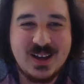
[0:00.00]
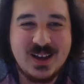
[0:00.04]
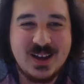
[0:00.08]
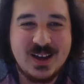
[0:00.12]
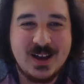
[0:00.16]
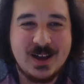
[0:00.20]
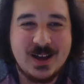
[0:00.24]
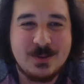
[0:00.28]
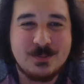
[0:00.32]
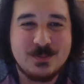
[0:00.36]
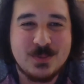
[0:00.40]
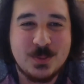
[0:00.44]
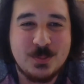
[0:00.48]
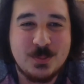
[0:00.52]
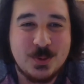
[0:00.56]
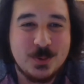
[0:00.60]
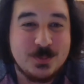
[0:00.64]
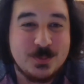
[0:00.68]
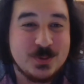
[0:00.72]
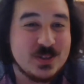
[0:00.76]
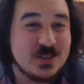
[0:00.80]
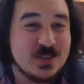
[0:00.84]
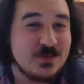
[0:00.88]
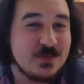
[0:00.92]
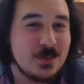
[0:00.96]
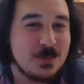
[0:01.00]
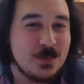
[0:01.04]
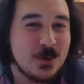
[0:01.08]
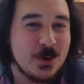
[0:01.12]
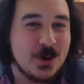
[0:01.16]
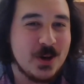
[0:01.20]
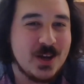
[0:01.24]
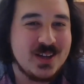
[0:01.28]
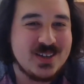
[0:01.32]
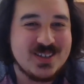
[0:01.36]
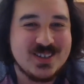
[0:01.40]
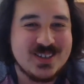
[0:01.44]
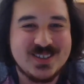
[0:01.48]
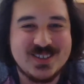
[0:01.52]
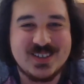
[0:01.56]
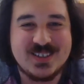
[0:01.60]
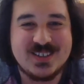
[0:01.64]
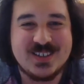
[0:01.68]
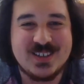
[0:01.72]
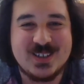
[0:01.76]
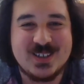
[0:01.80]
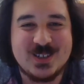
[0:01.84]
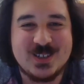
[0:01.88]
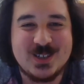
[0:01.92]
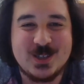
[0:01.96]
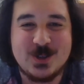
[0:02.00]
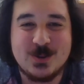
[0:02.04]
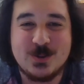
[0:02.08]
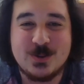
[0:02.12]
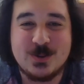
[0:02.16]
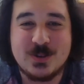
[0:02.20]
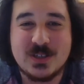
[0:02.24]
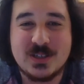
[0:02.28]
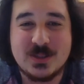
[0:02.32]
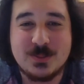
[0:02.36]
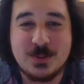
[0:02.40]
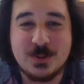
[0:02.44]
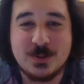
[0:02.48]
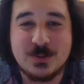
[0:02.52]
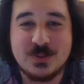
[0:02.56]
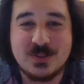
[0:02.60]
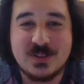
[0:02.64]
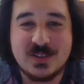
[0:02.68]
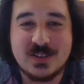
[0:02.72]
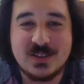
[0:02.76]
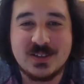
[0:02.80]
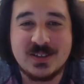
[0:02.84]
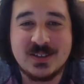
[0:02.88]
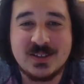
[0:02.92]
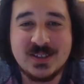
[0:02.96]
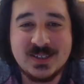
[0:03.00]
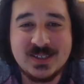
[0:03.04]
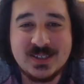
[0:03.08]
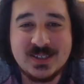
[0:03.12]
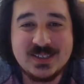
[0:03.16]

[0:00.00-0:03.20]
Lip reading: The purpose of MRH is to teach students about the